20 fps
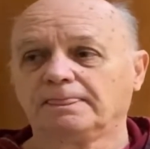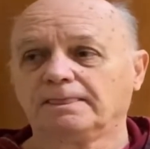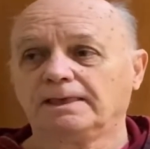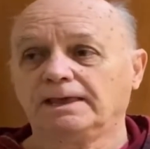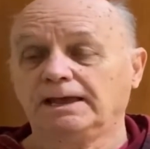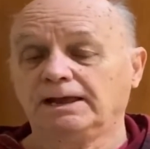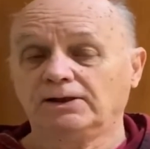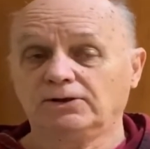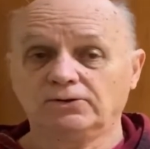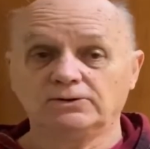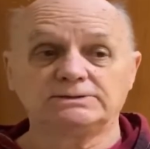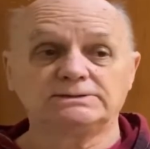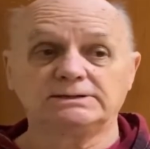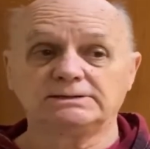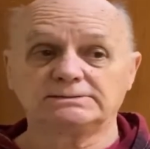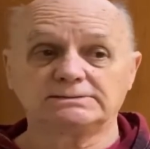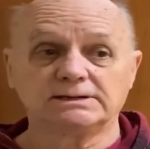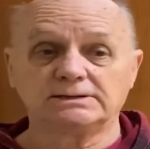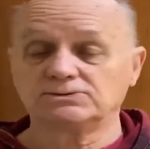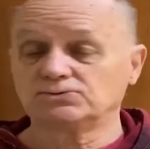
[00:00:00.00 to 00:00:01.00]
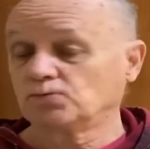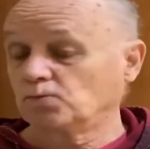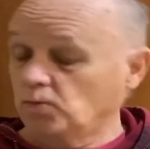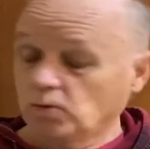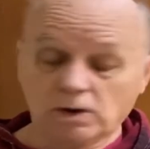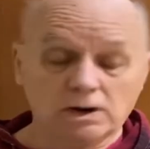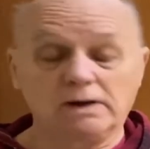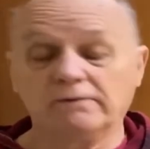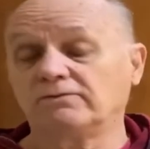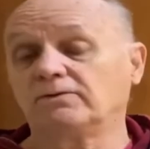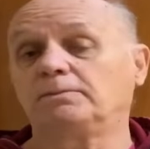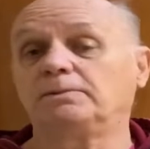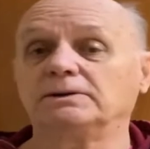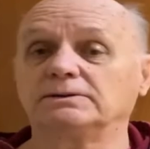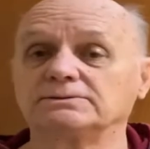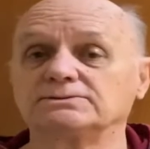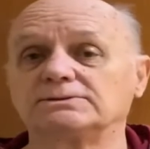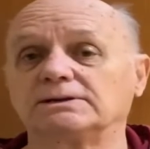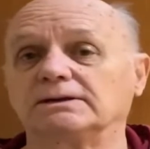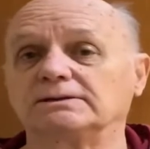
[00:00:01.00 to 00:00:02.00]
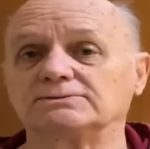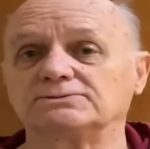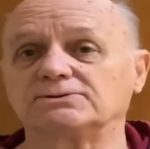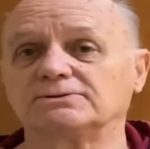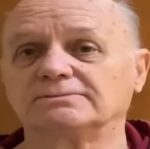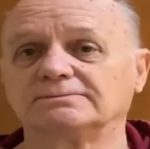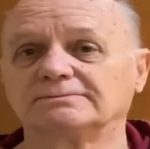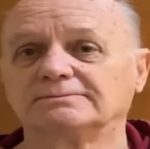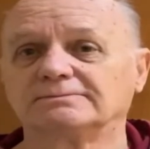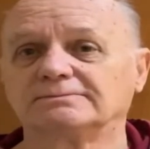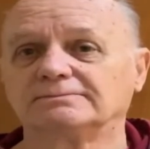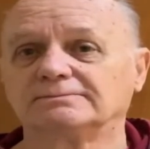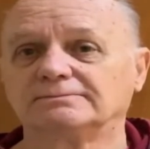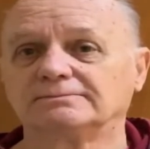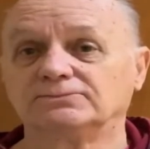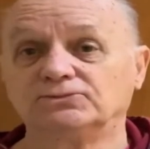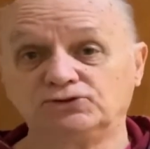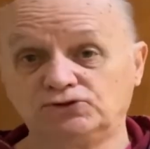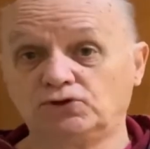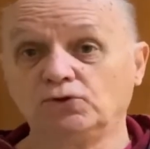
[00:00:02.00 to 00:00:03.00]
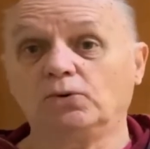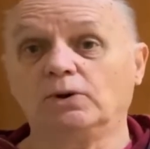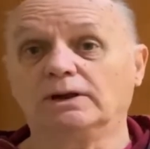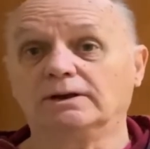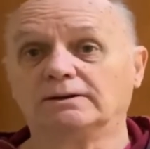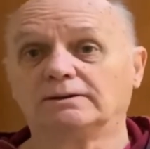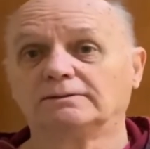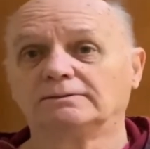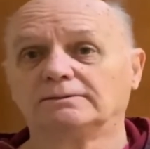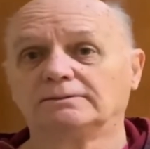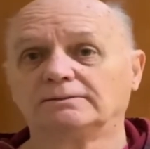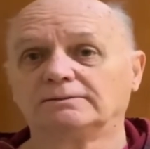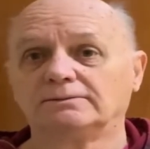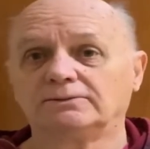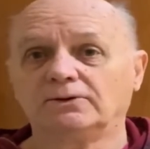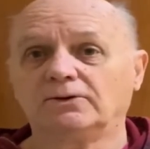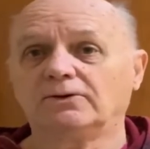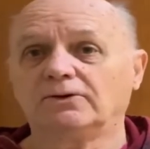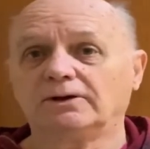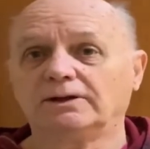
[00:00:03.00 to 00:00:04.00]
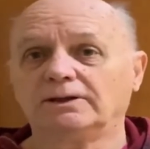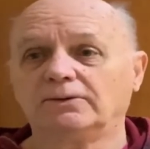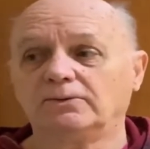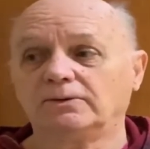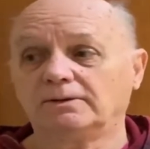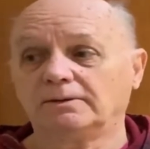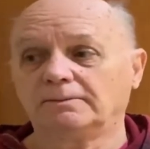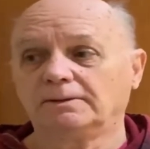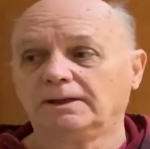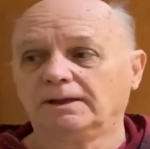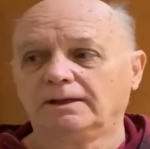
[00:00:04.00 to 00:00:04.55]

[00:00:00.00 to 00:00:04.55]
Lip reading: And Lucy says, whatever Bill says, do it. Don't argue with it.